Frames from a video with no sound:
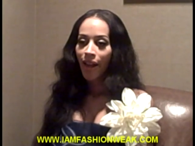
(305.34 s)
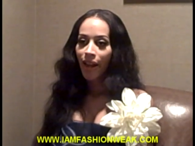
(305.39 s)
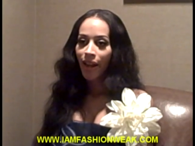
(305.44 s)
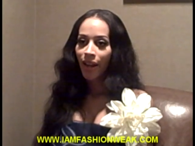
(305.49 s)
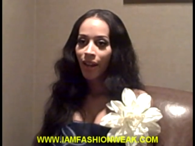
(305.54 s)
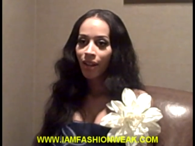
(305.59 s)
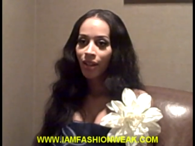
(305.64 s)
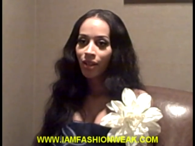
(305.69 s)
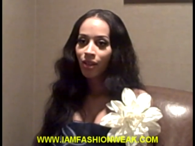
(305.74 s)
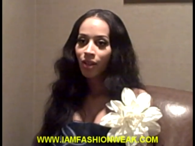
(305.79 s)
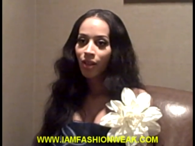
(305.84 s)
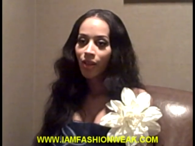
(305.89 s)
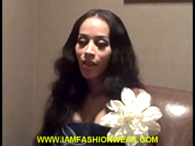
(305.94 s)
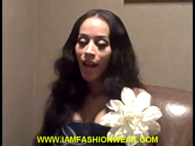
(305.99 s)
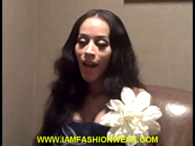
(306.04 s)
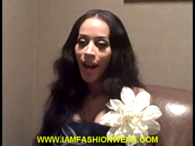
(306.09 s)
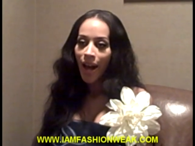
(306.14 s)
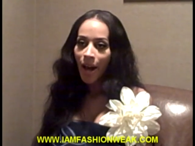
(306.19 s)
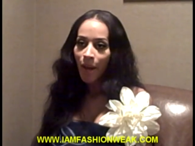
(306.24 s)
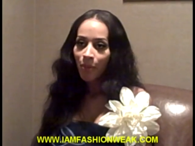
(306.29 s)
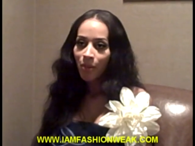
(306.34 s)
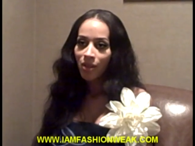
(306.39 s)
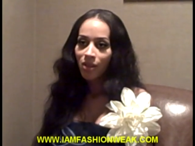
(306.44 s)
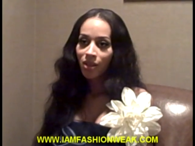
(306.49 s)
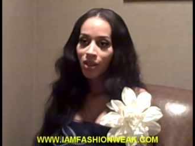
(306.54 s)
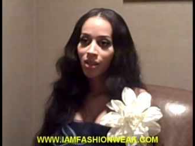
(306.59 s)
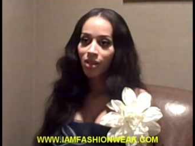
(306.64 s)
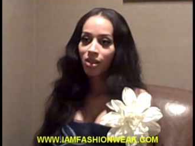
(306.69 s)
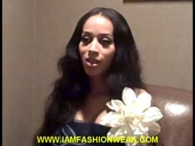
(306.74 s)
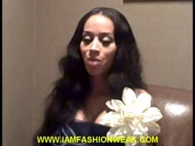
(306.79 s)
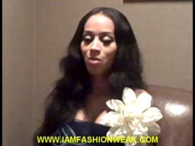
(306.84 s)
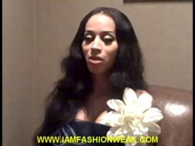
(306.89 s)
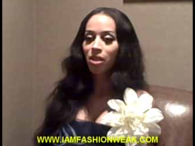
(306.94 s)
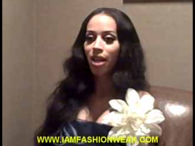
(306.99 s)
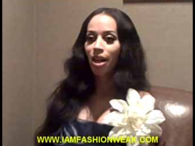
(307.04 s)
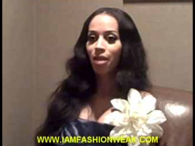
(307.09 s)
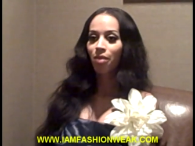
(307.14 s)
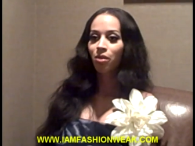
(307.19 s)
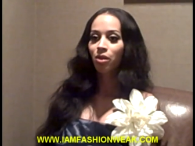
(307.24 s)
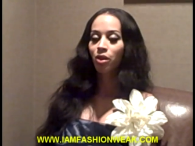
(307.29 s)
And you know that happens, and
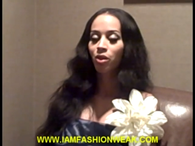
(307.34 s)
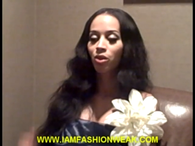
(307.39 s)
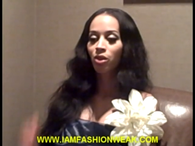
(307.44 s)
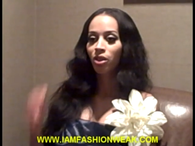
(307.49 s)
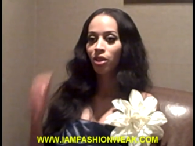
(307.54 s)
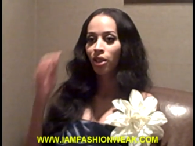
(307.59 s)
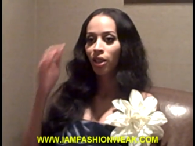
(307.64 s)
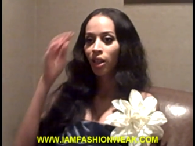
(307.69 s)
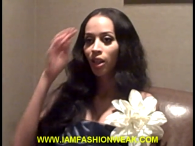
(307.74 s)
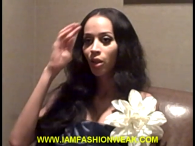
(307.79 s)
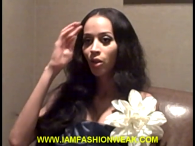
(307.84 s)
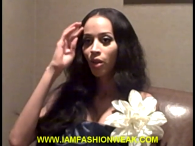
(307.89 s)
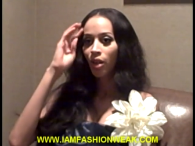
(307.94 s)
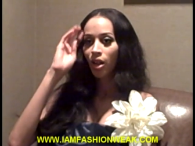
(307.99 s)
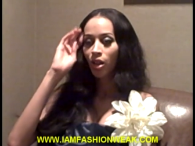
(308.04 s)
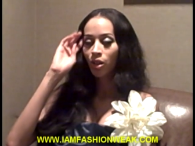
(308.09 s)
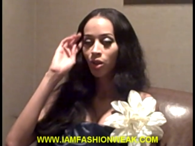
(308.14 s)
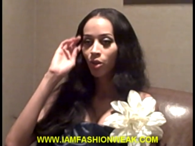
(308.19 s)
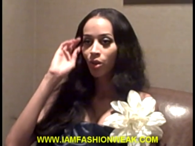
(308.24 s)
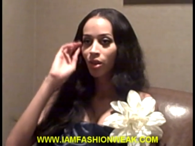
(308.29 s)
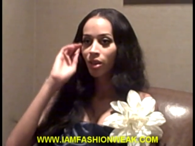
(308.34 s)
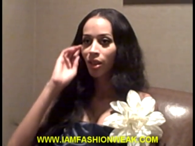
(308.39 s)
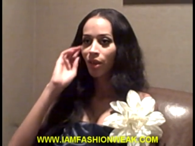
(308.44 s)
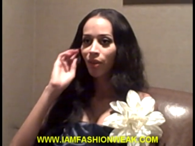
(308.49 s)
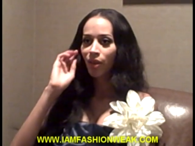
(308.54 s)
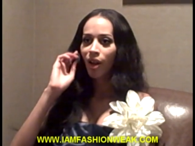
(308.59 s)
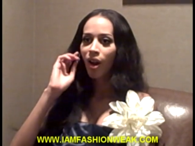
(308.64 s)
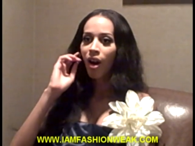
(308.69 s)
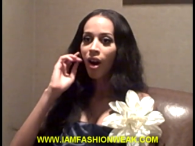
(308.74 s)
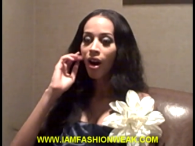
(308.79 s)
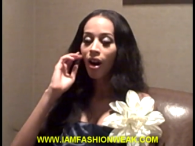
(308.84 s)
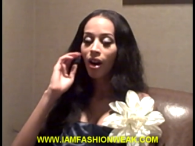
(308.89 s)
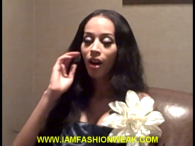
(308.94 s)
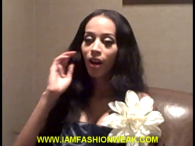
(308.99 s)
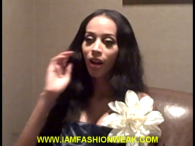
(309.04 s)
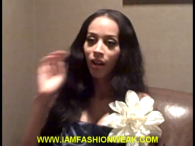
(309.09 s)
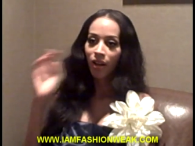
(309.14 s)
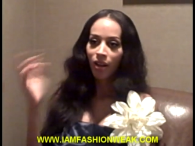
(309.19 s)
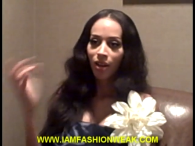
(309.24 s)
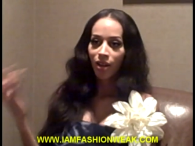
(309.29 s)
sometimes usually you hear stories of there
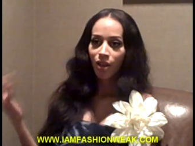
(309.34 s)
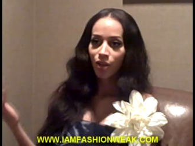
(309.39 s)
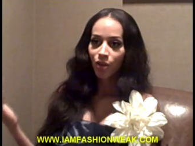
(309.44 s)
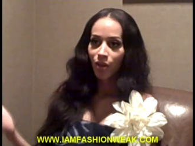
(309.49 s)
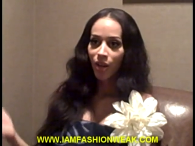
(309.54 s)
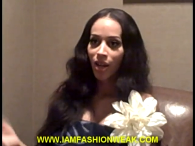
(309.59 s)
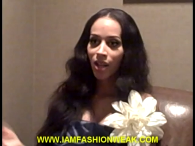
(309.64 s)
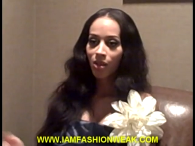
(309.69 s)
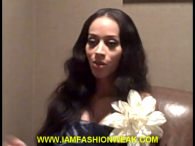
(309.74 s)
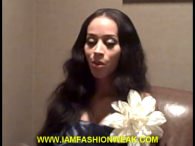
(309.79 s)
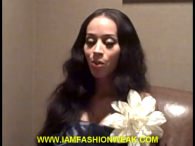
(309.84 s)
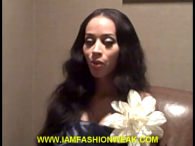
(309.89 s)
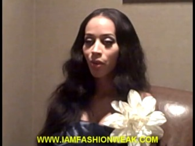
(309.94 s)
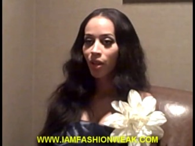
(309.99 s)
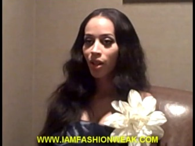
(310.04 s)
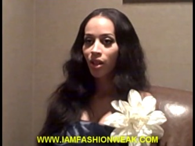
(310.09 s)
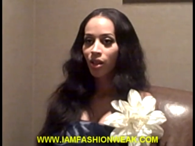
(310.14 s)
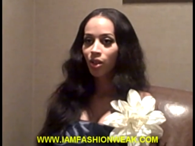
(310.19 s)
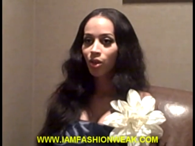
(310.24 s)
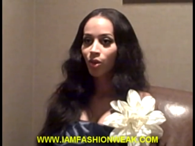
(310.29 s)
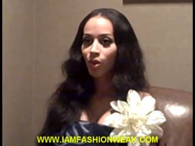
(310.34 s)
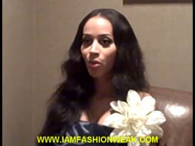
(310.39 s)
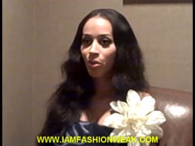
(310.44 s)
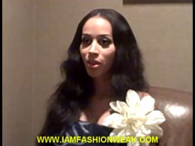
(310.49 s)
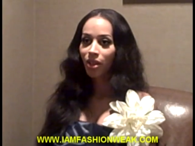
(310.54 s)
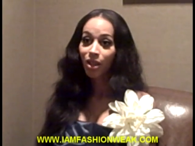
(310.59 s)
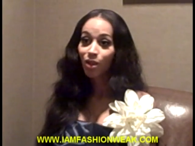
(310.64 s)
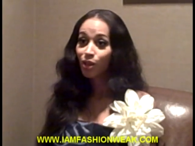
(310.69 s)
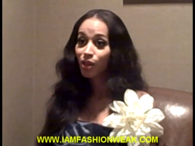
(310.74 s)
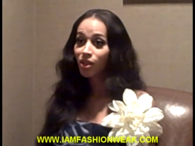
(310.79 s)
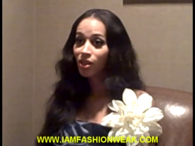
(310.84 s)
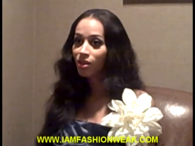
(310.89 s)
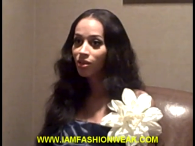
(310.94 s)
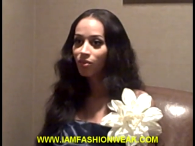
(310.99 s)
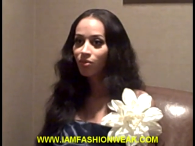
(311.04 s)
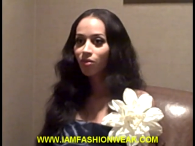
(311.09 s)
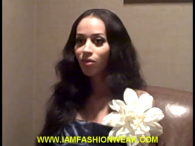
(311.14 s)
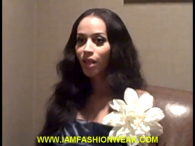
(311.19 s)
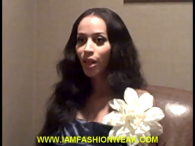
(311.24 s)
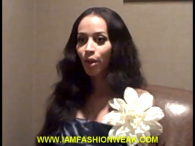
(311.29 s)
are trans people in the industry, but they
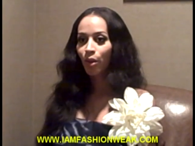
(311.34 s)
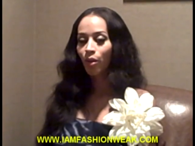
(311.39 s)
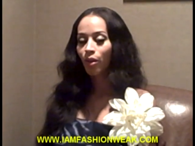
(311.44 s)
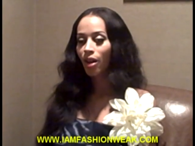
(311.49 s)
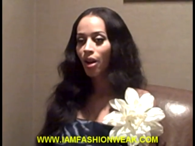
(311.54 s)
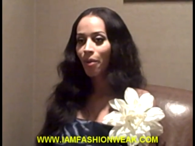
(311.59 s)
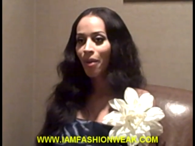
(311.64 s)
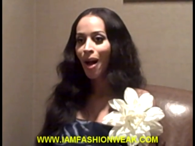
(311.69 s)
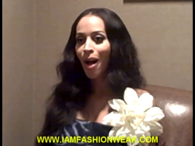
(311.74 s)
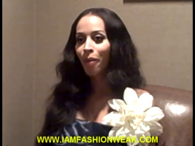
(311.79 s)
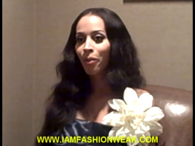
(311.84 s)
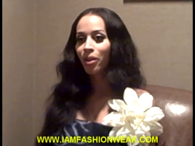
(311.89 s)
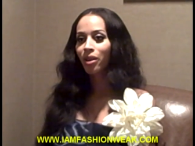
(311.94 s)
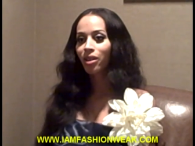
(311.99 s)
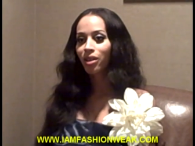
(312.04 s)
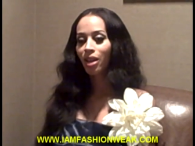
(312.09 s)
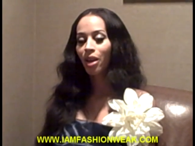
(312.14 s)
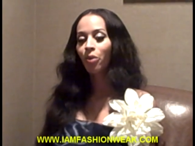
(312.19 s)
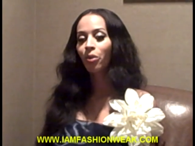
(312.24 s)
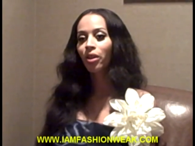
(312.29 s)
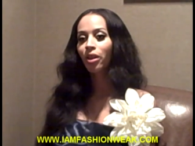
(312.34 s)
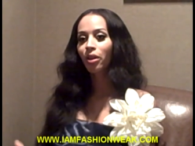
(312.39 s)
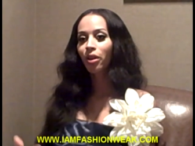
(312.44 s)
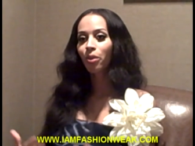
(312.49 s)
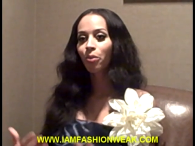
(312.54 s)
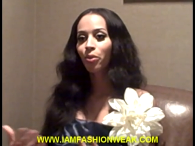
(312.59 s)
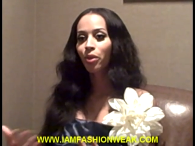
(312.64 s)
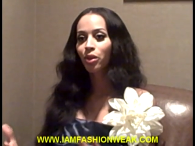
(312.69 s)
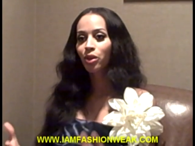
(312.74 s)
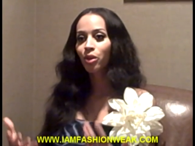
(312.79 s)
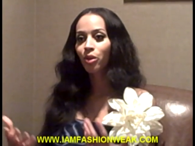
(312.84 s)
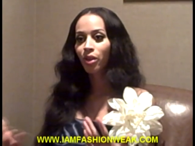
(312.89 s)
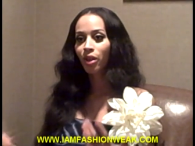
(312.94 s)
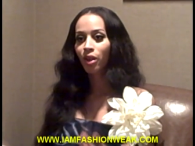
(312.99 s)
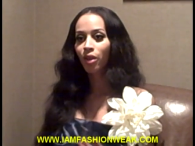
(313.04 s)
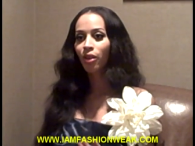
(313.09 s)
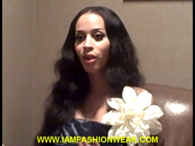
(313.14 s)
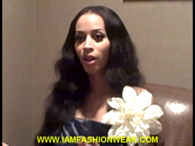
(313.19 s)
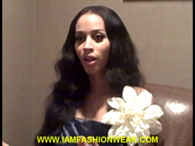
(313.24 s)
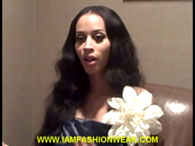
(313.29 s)
don't come out because they want to pursue the
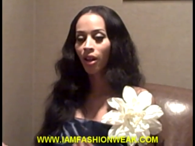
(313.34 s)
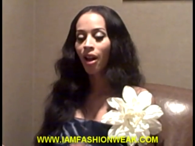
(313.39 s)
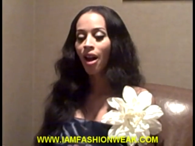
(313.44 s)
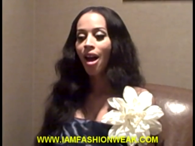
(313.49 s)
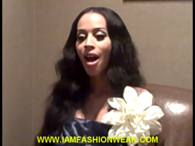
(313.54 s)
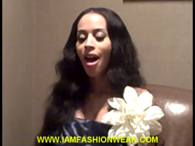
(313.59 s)
career.